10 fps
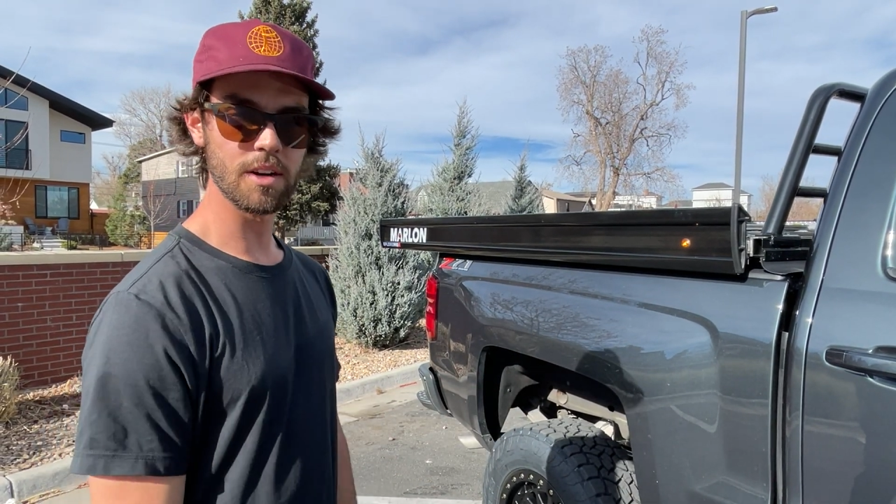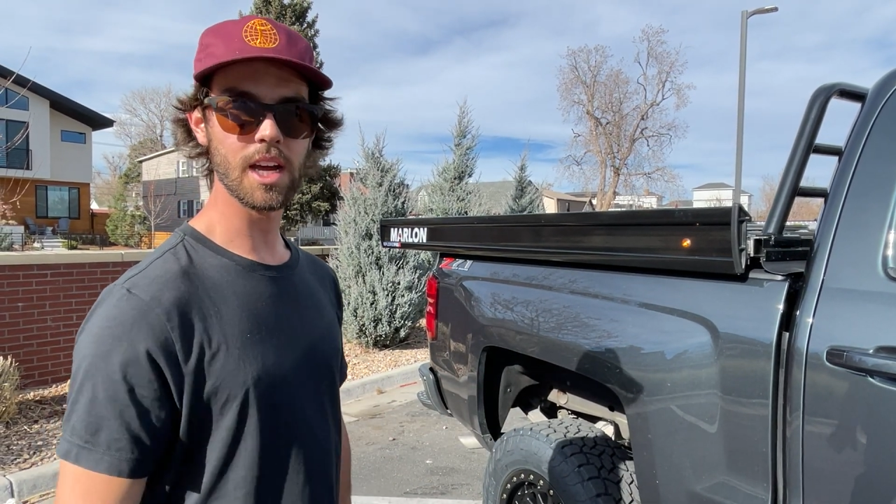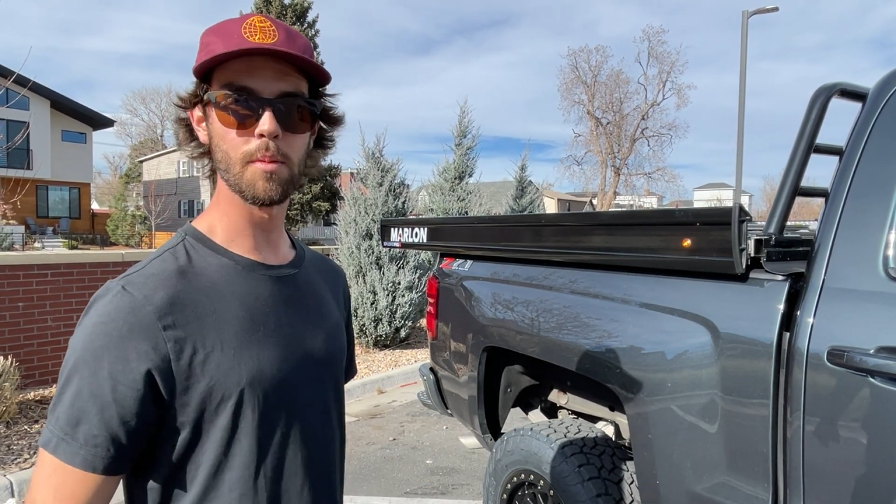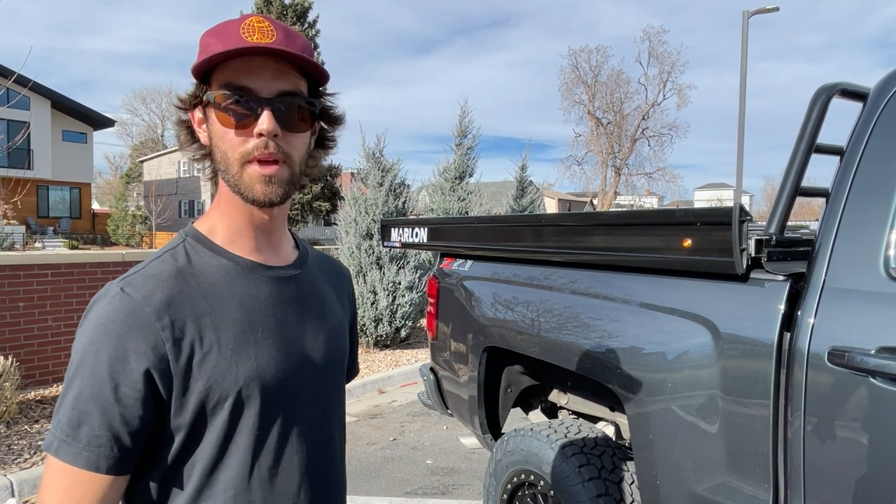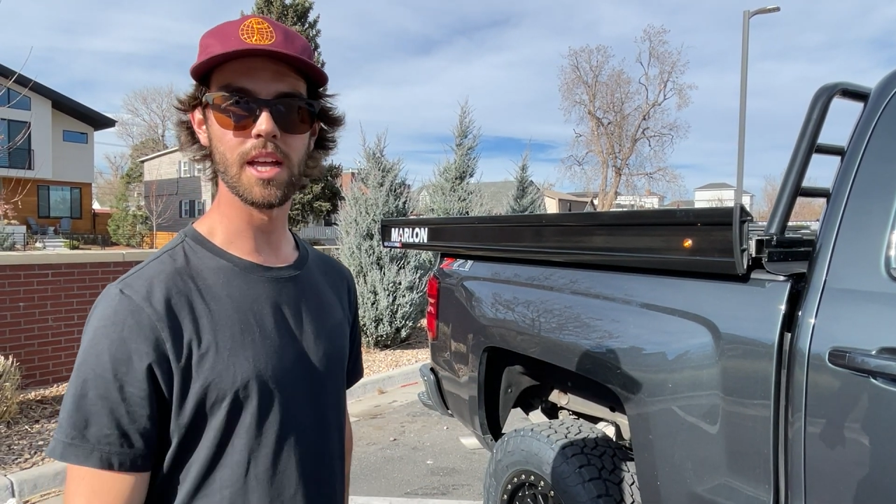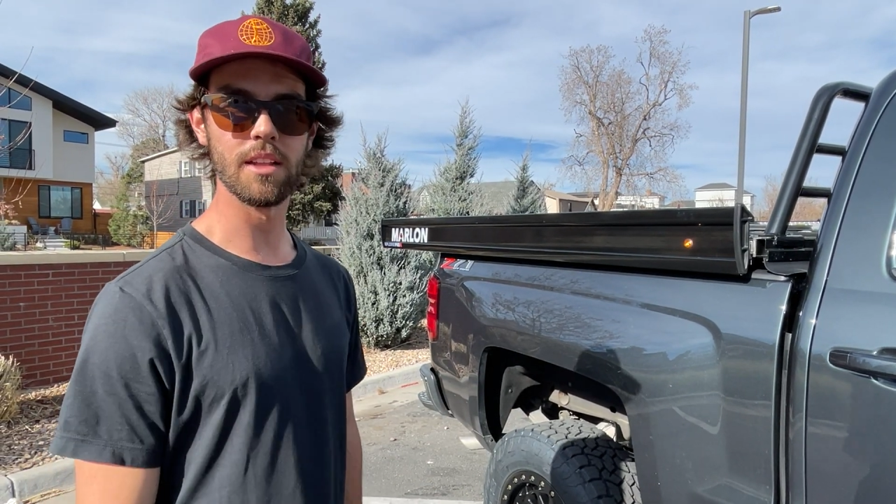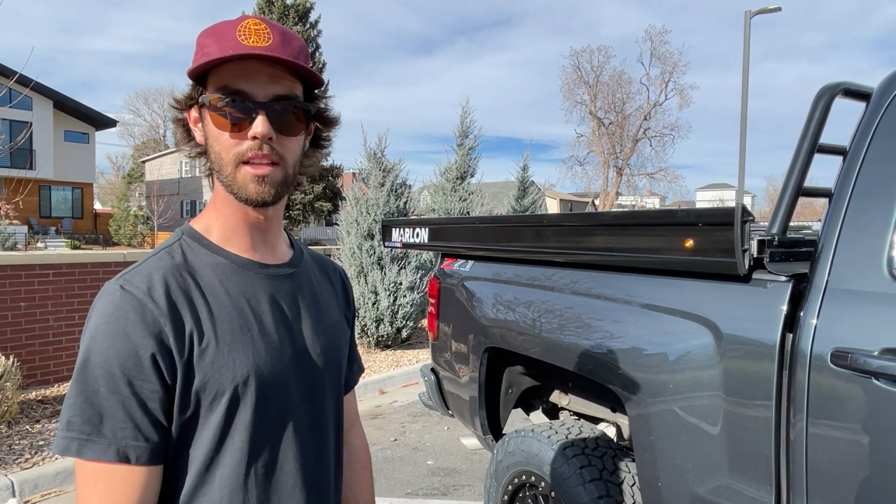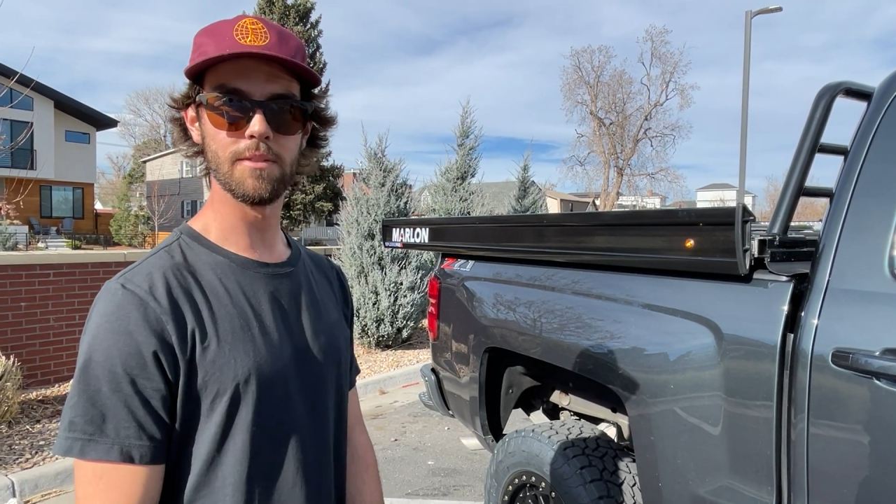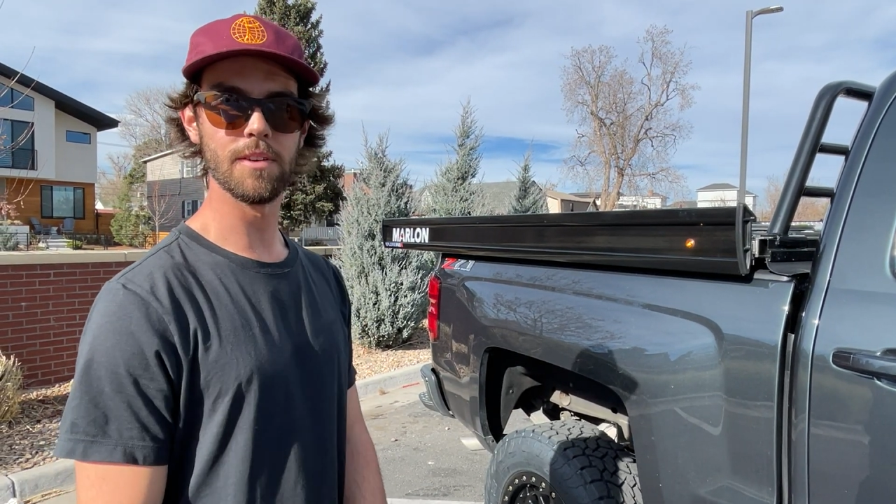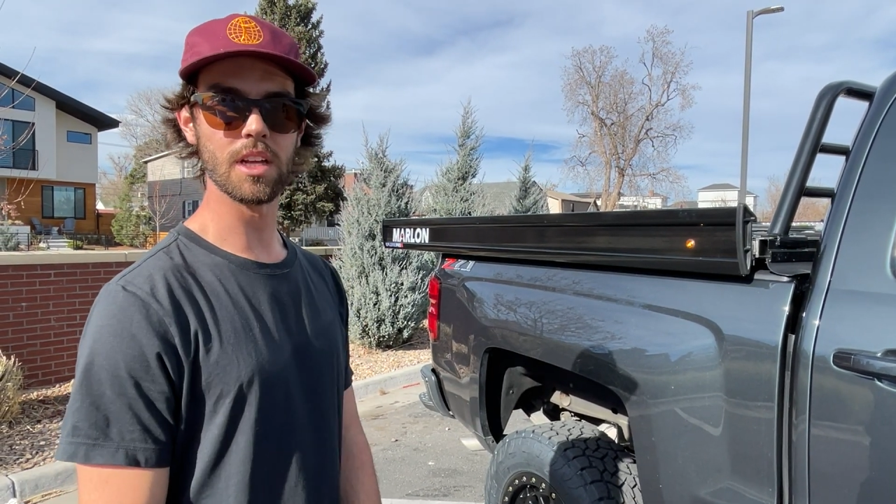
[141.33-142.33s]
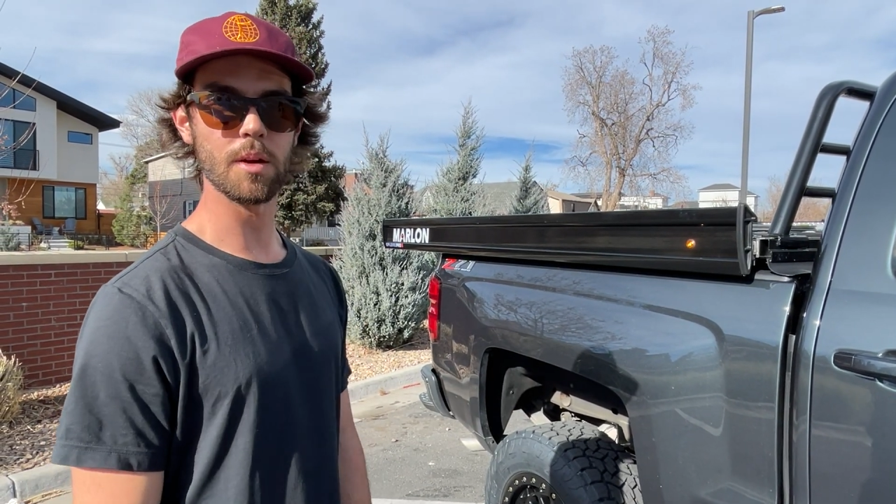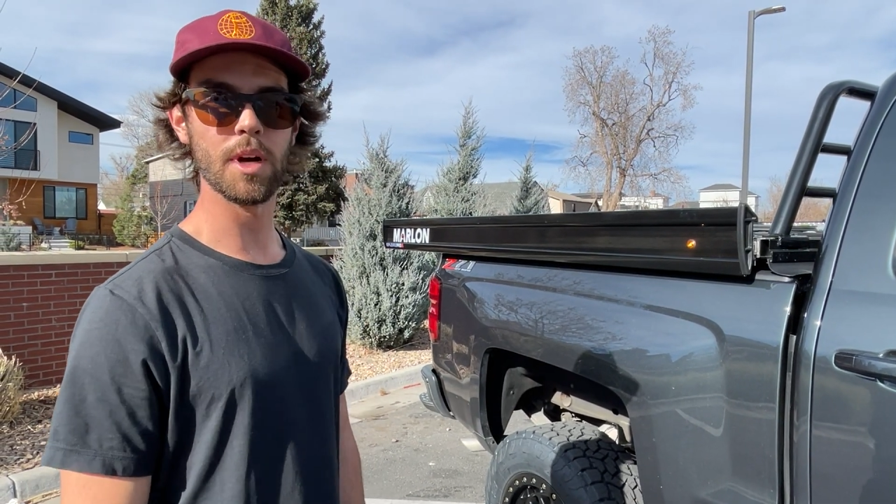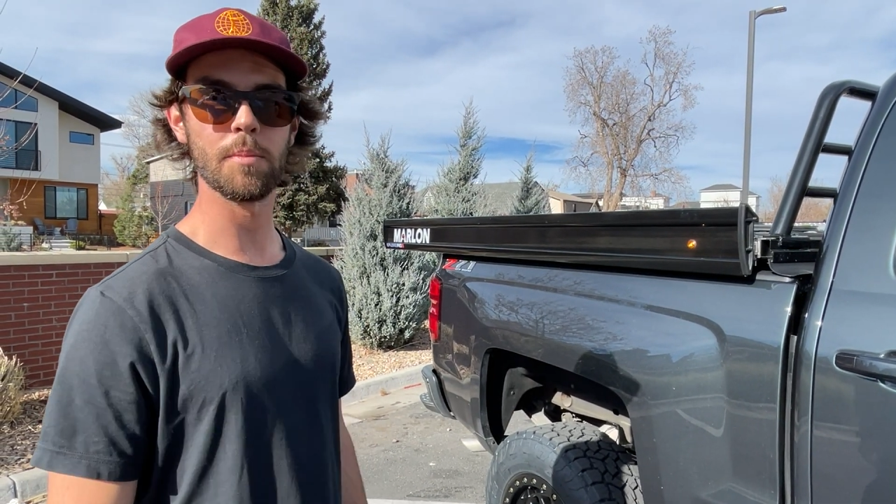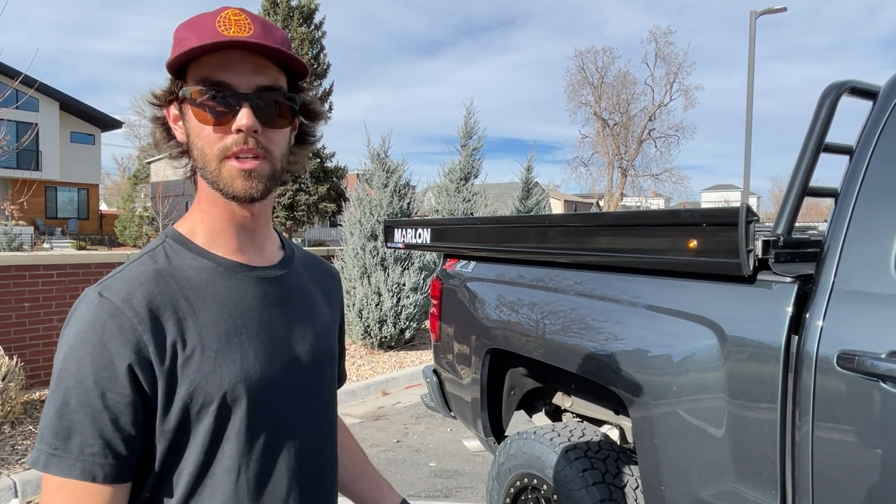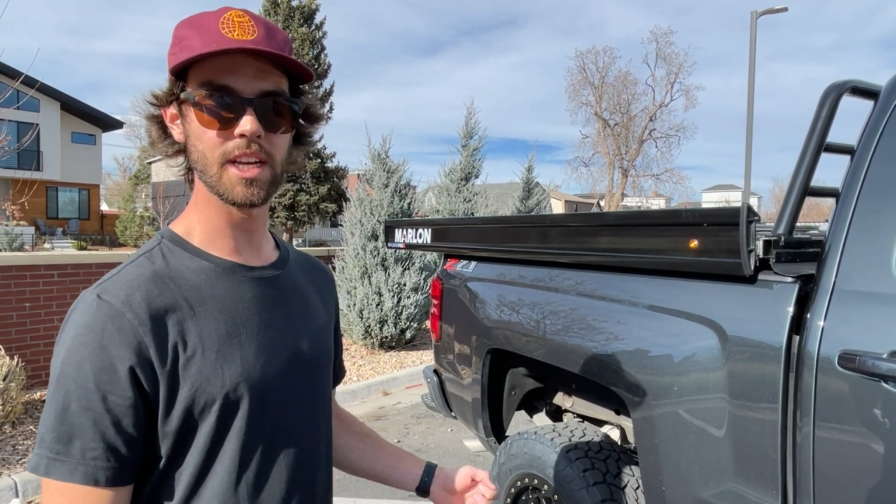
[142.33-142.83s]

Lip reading: kind of manually filling them up or